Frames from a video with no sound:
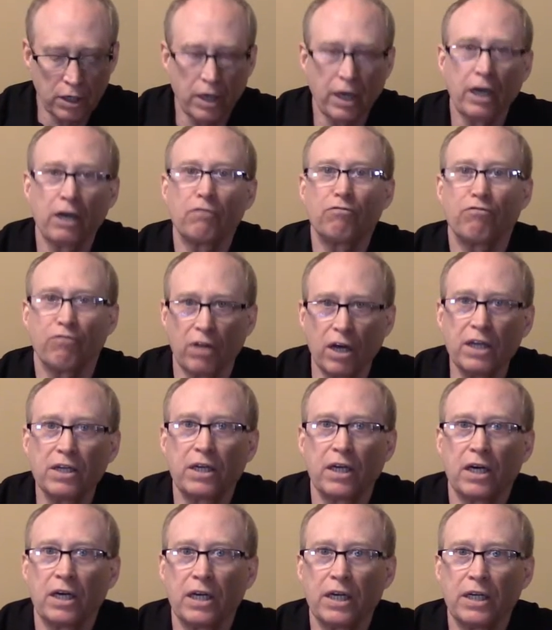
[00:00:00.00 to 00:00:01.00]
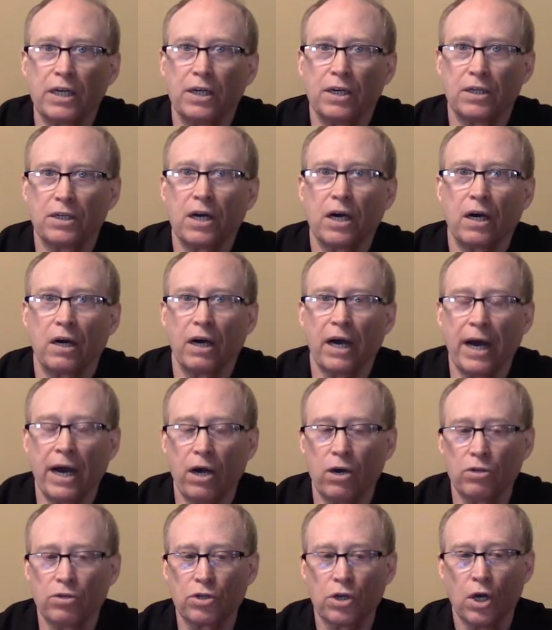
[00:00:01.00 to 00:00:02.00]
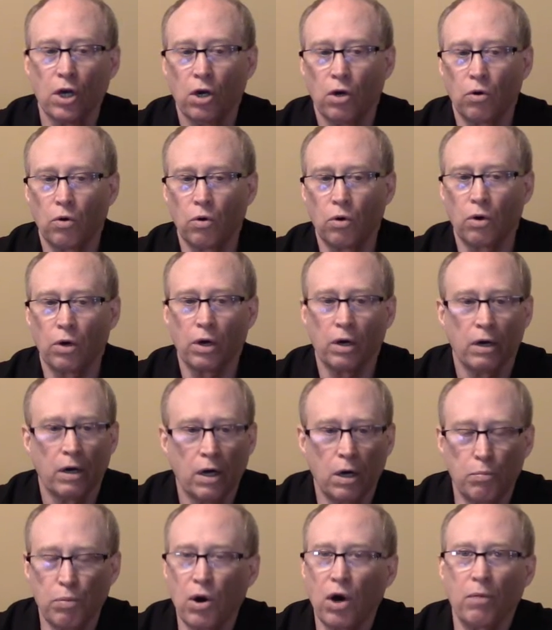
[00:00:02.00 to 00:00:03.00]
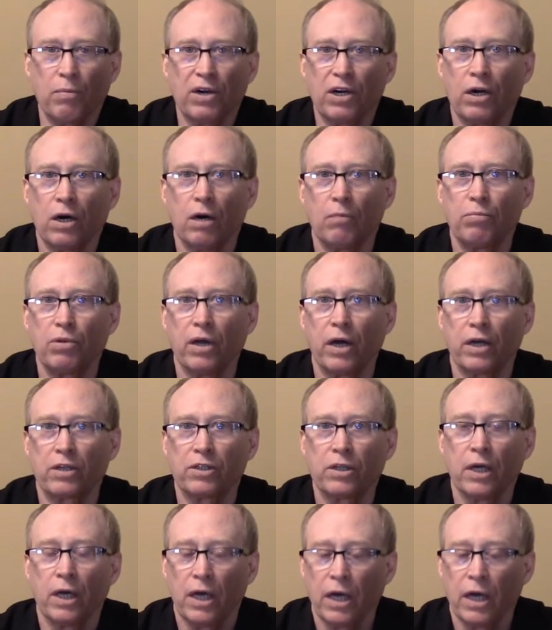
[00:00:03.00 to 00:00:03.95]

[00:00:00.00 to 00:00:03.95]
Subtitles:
and flood cutting an entire house or apartment complex,